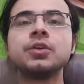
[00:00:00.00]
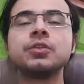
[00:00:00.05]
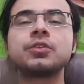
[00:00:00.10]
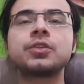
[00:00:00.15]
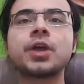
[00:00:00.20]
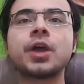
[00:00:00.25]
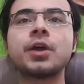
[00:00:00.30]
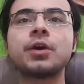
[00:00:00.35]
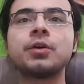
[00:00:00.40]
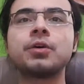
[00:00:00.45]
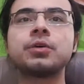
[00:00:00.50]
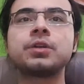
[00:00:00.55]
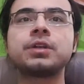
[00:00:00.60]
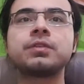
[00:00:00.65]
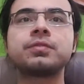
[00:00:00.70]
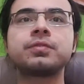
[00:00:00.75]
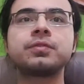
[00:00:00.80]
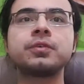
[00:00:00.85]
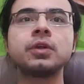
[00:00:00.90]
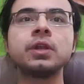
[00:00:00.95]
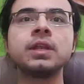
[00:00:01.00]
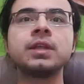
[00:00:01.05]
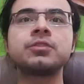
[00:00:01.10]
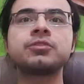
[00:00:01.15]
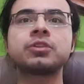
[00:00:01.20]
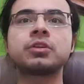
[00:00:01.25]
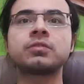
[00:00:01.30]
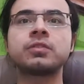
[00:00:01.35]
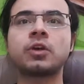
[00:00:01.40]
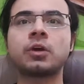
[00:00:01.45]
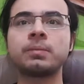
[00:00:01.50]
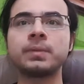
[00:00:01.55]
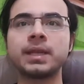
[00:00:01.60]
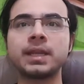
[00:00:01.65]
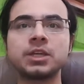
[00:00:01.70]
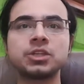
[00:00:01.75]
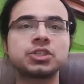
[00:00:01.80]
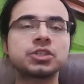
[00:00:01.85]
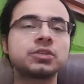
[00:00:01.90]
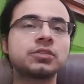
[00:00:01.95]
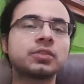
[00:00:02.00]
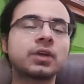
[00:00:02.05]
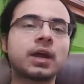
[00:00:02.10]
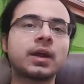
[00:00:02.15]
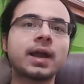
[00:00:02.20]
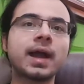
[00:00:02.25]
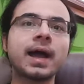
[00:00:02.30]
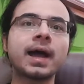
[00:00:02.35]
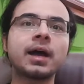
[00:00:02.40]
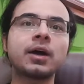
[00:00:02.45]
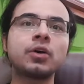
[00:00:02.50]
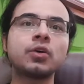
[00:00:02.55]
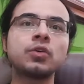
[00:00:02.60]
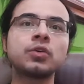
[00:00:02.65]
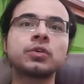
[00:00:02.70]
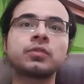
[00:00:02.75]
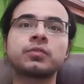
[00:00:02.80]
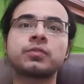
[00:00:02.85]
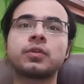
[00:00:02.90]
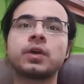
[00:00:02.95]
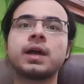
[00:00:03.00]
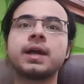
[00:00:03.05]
So the full list of nominations are out.